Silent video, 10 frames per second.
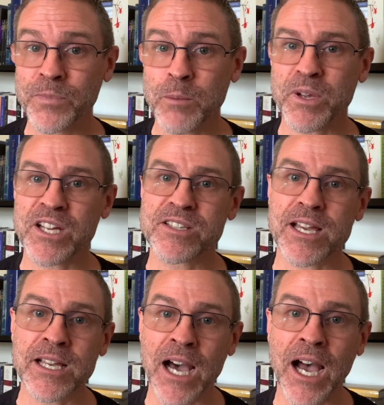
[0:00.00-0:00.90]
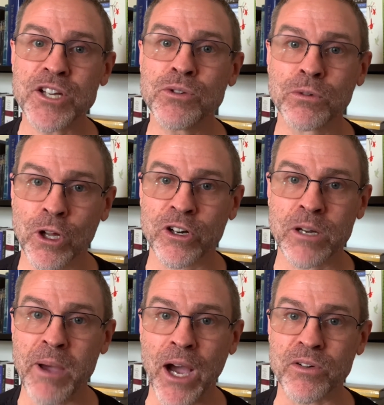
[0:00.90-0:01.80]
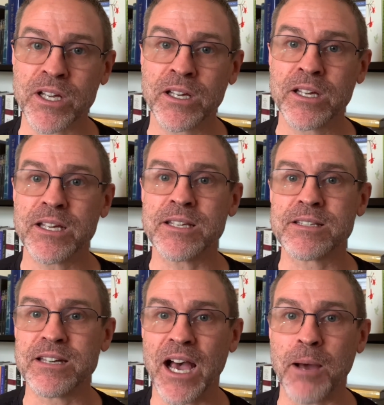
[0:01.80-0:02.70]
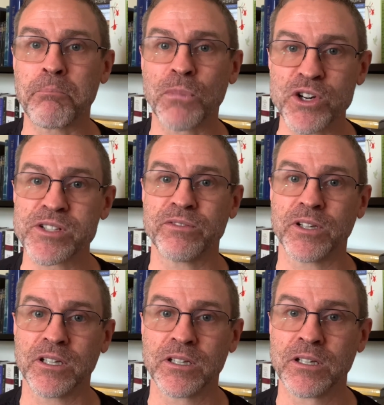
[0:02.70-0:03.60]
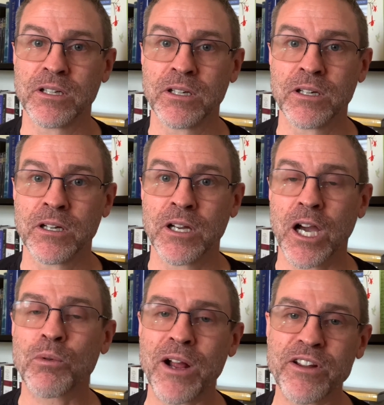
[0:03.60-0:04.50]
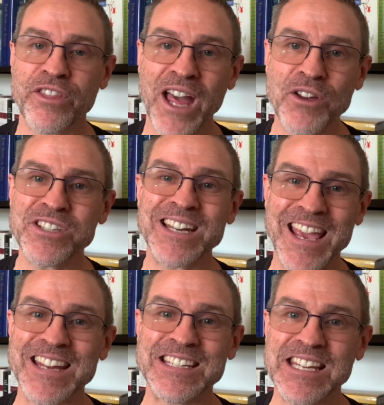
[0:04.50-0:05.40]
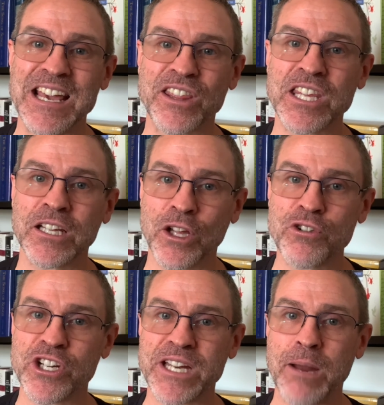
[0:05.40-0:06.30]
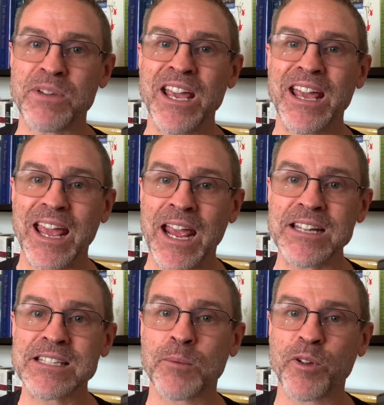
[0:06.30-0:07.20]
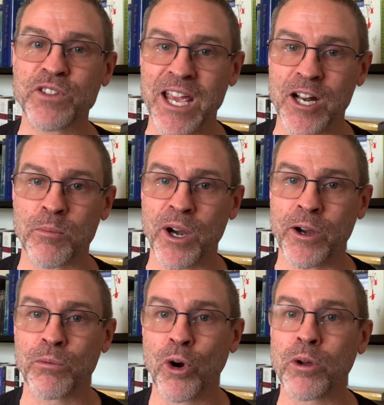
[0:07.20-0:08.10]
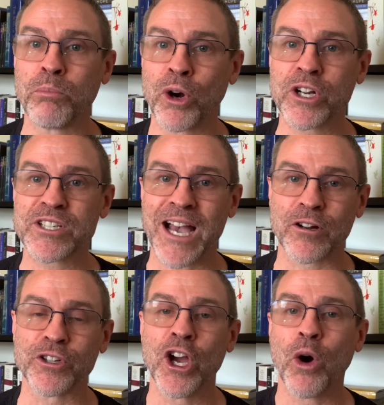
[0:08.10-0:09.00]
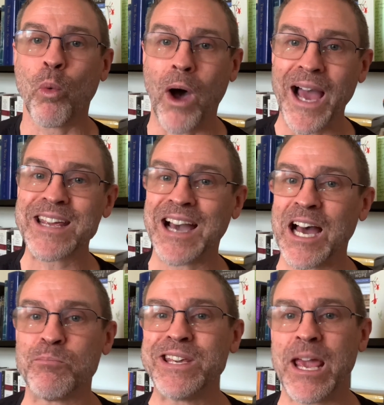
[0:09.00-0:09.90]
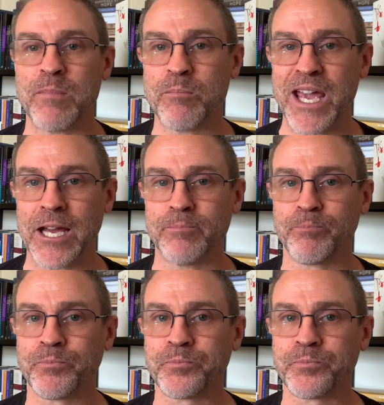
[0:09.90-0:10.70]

Because the God you learned about is not merciful. Around 1000 AD, a theologian named Anselm of Canterbury wrote a book titled "Why God Became a Man."